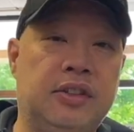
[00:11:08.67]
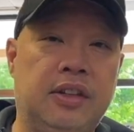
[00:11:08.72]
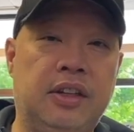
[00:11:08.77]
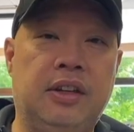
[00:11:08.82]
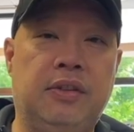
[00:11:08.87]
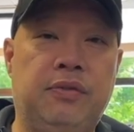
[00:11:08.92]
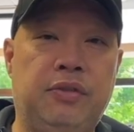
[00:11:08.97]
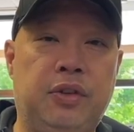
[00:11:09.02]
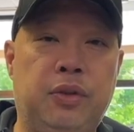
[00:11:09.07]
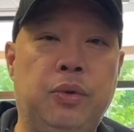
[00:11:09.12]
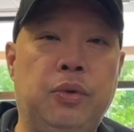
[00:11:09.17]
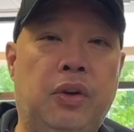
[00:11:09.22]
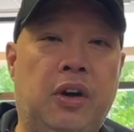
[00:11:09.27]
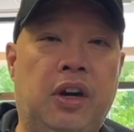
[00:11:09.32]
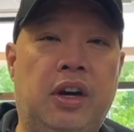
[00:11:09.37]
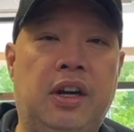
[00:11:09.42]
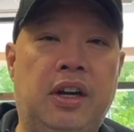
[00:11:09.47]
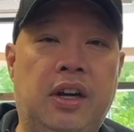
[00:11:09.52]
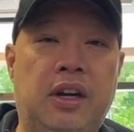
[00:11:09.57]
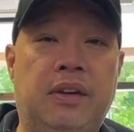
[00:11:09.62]
if you
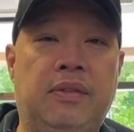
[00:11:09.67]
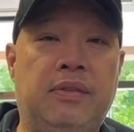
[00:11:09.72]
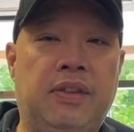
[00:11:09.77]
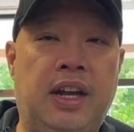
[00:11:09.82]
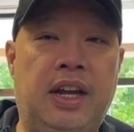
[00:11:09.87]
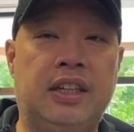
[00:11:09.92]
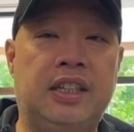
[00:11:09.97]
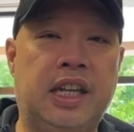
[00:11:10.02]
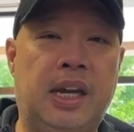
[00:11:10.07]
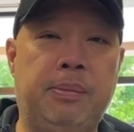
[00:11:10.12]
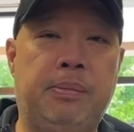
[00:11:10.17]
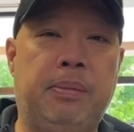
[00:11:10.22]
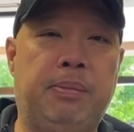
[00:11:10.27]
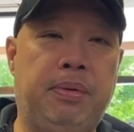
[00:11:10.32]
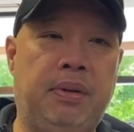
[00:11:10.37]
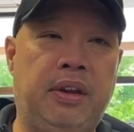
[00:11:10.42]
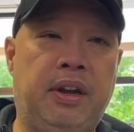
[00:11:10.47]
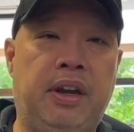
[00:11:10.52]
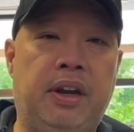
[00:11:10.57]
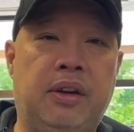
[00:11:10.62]
are of that type of
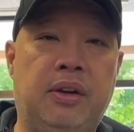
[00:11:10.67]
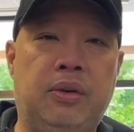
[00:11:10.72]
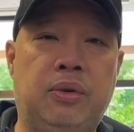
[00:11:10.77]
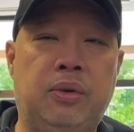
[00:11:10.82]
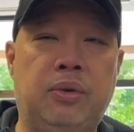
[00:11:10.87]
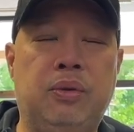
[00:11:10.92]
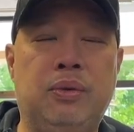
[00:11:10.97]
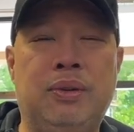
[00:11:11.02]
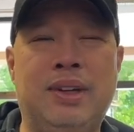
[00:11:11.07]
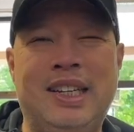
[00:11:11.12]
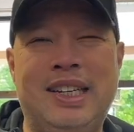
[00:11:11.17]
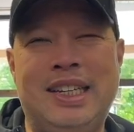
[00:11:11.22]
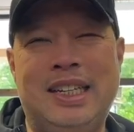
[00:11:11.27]
player who